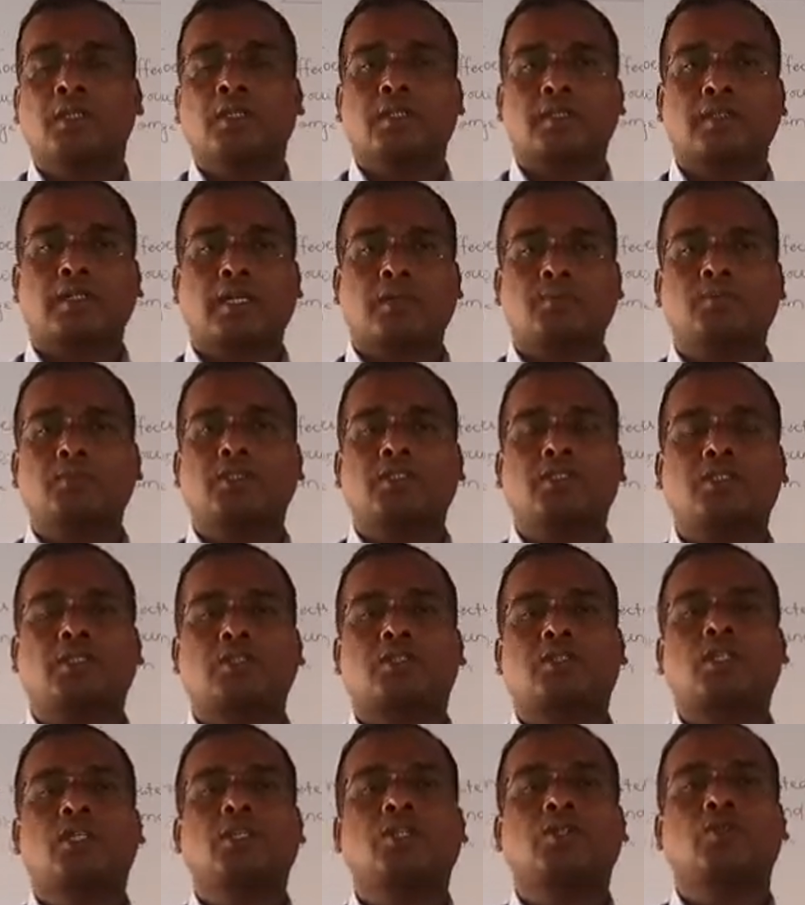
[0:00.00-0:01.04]
That means
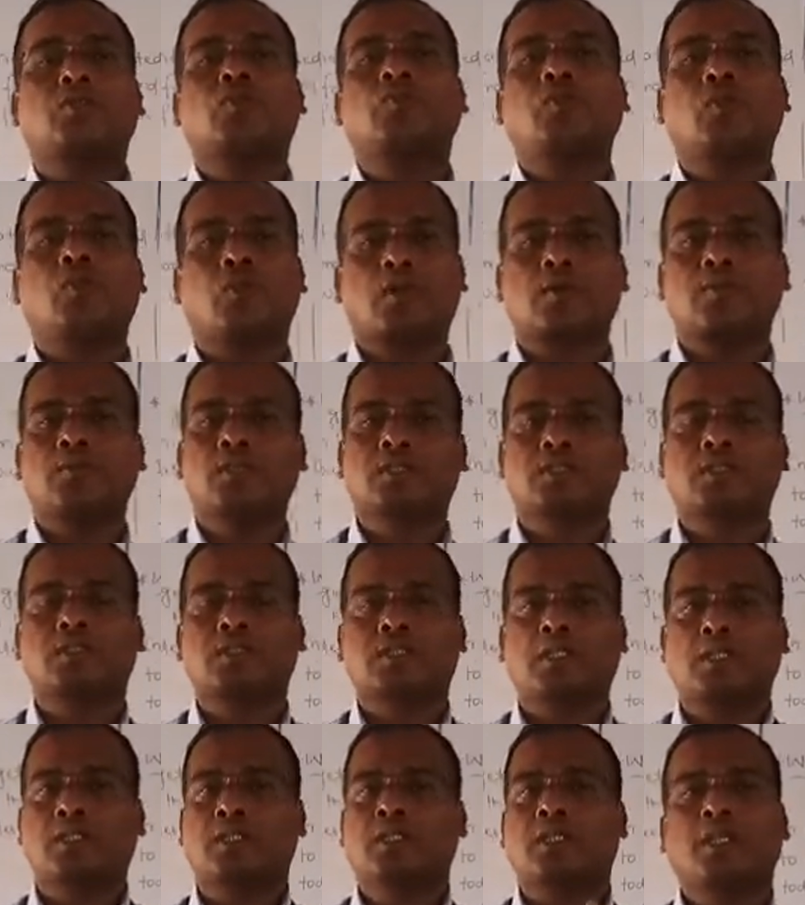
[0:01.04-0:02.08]
3 to 4 months
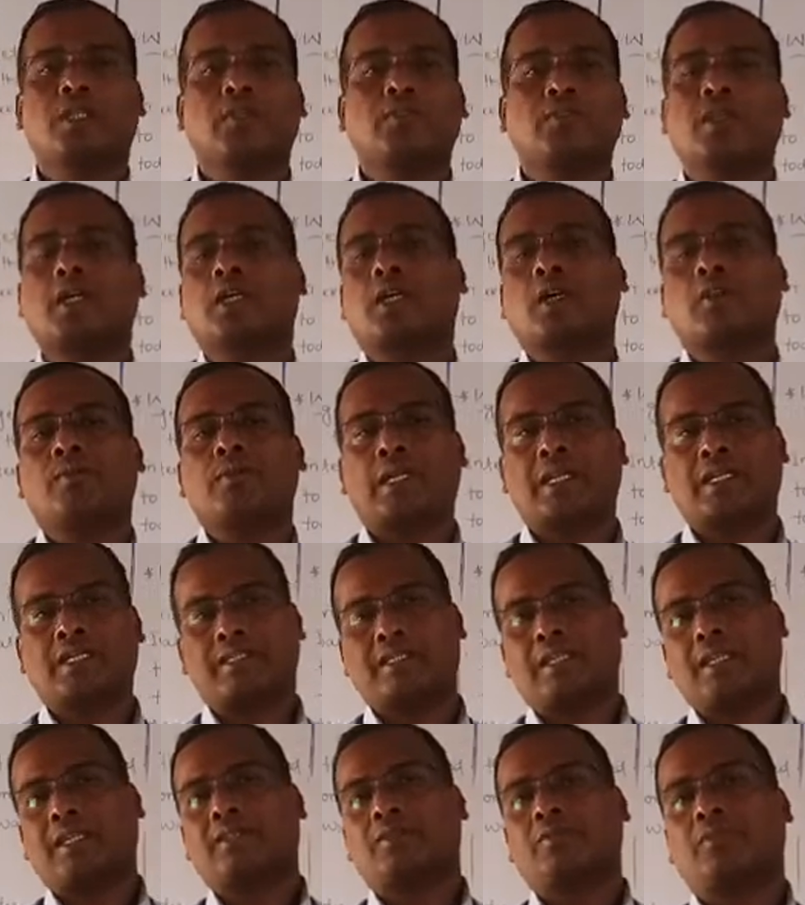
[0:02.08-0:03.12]
that rain will come, and
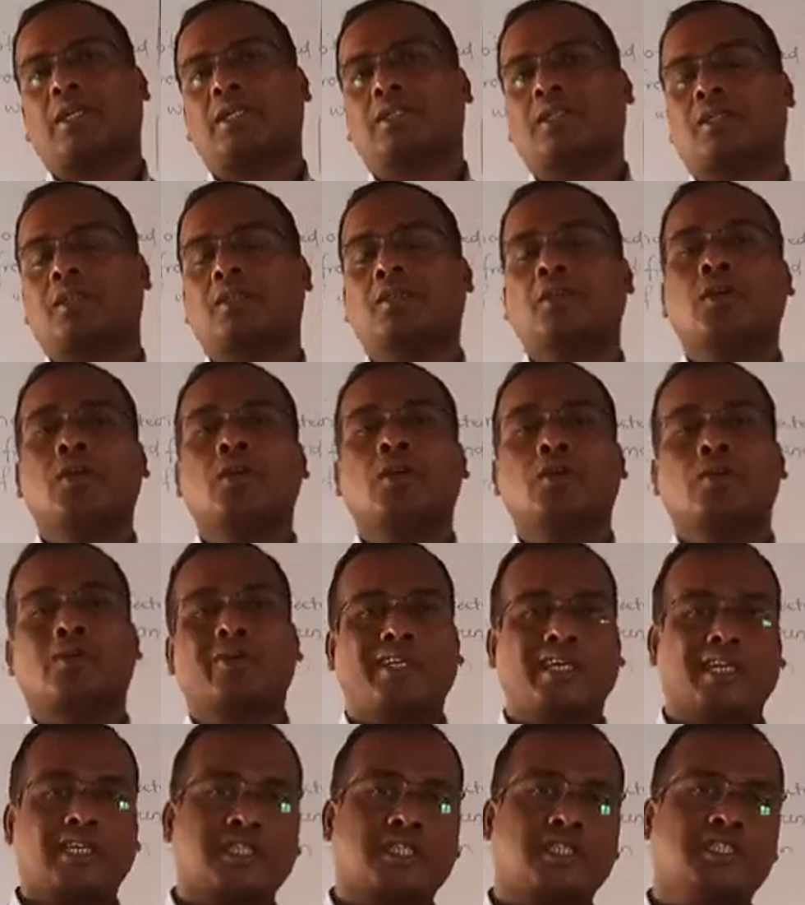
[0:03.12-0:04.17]
that water we
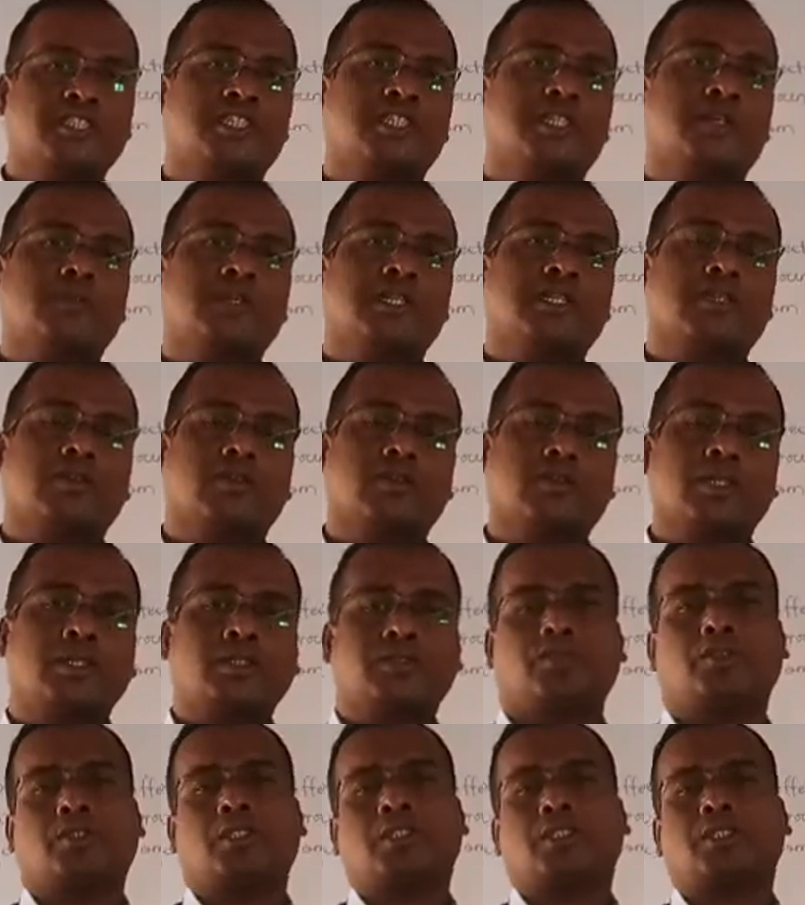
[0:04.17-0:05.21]
are conserving, and
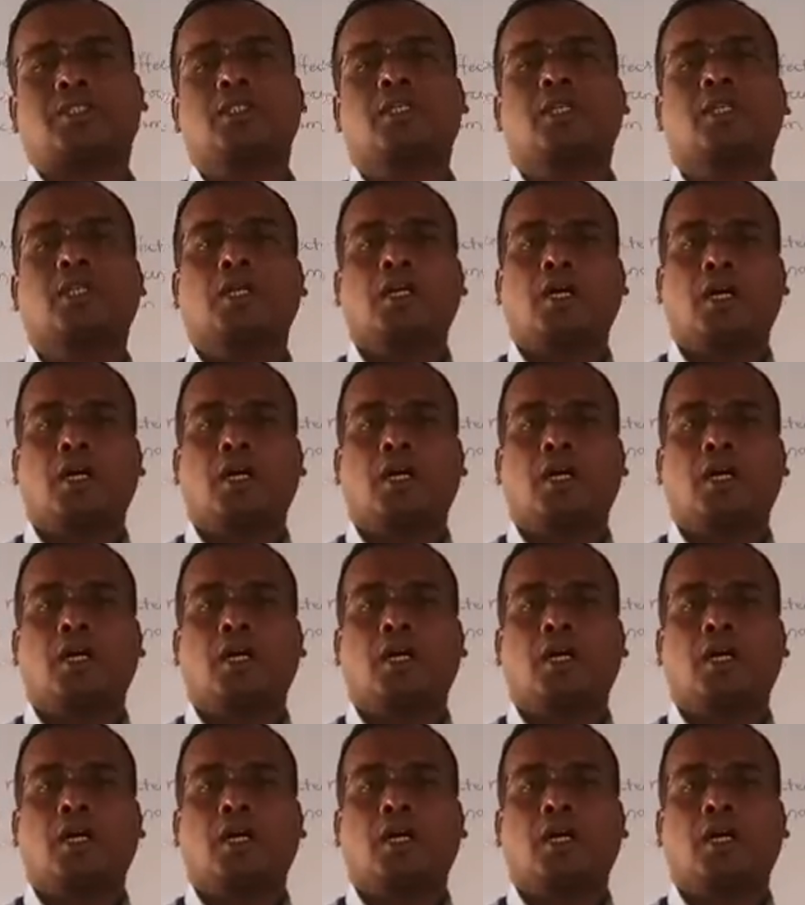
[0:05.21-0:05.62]
it is